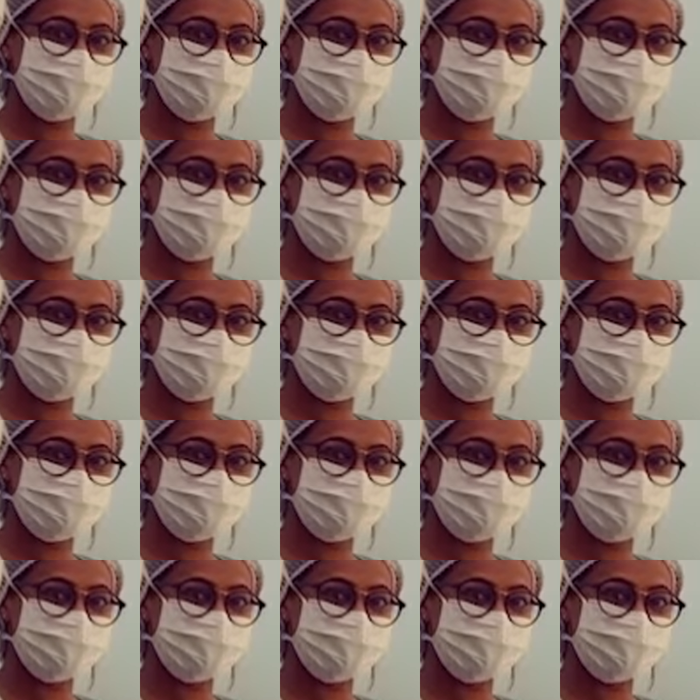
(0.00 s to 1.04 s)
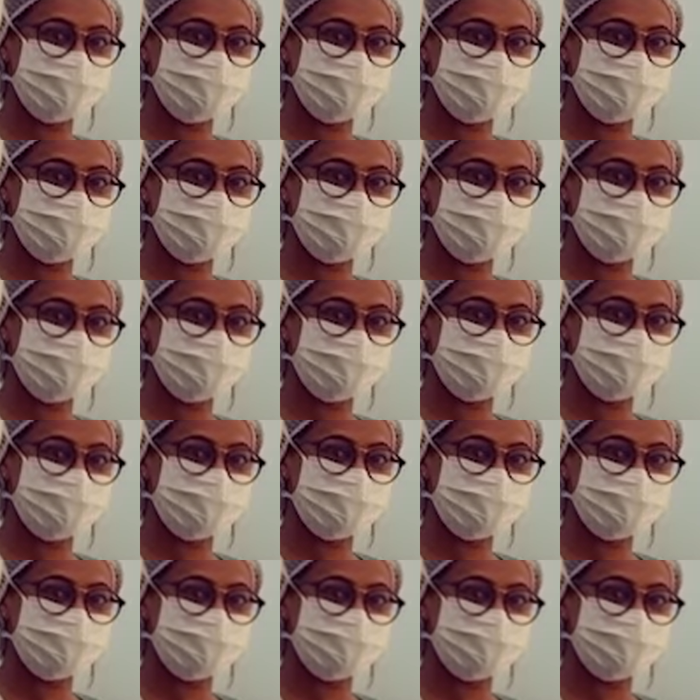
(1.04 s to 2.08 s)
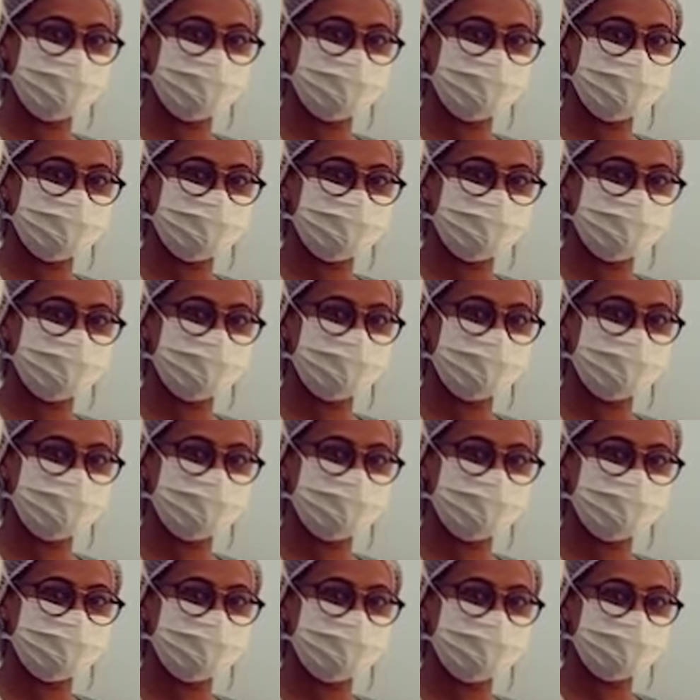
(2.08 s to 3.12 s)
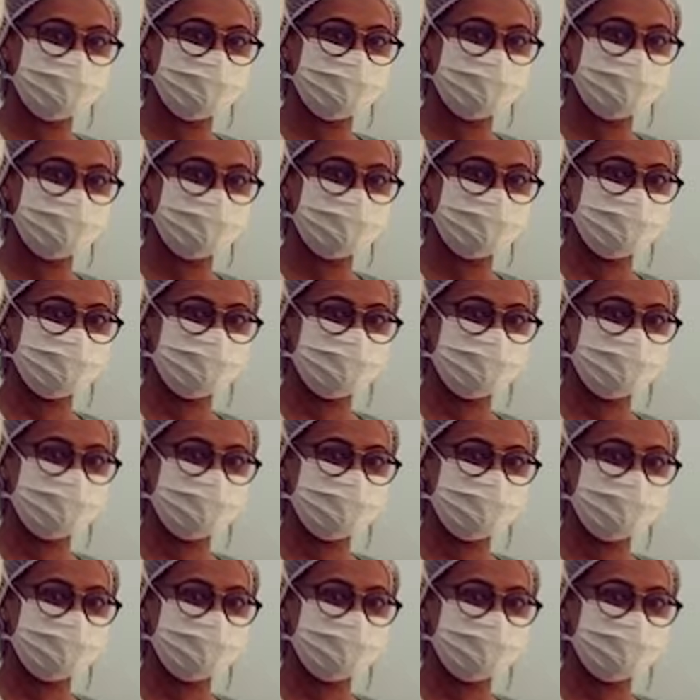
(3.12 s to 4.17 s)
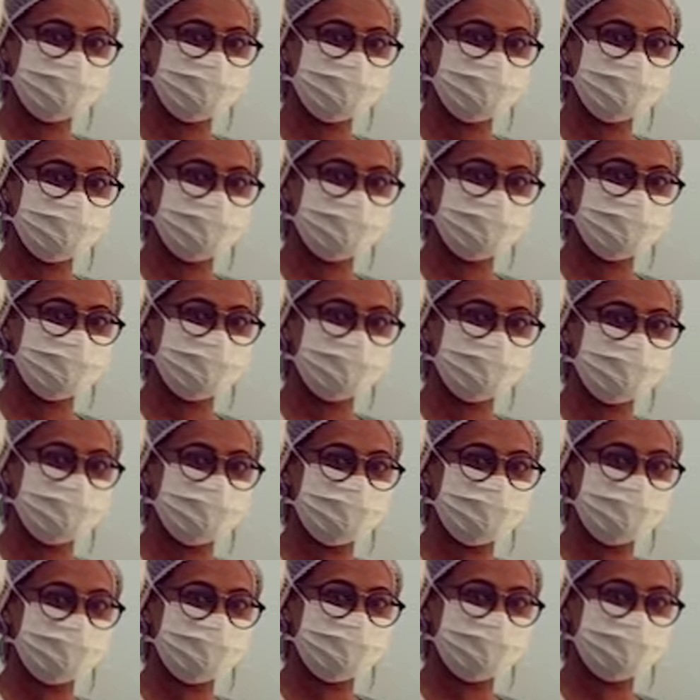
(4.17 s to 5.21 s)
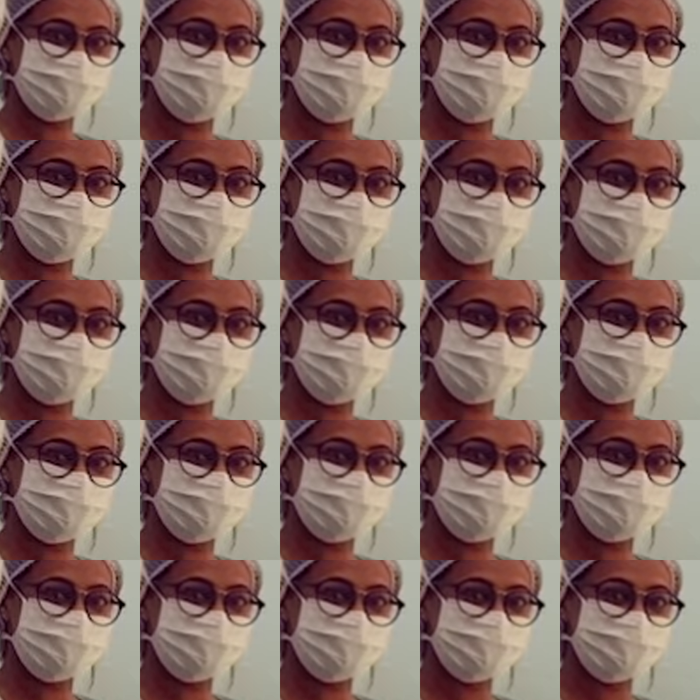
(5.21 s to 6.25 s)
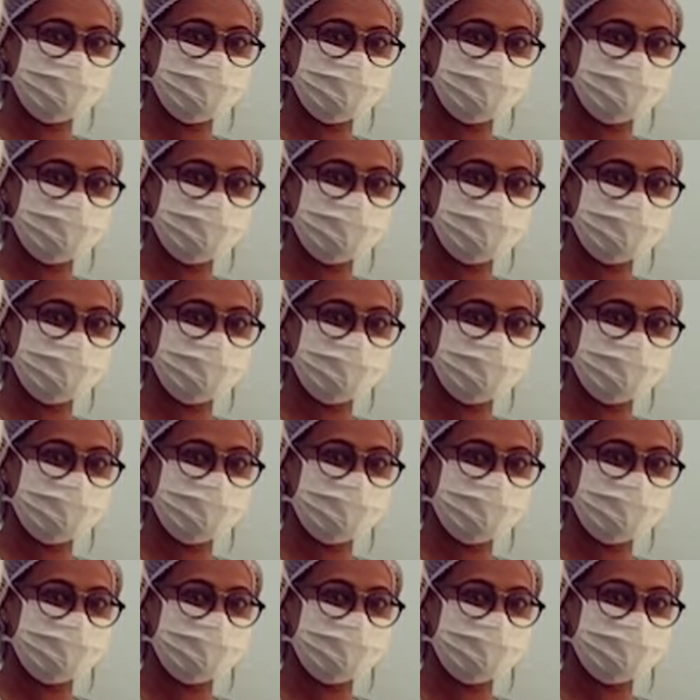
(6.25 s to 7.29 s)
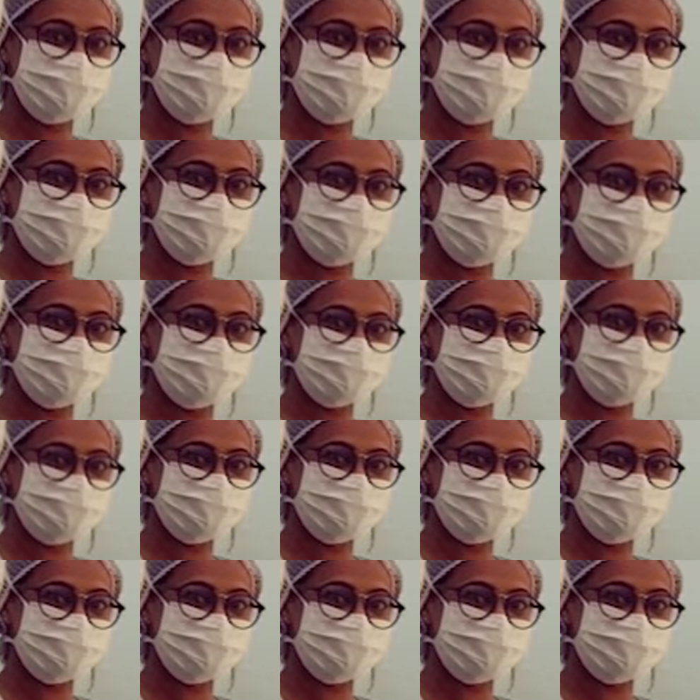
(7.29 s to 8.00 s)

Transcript: This person isn't speaking.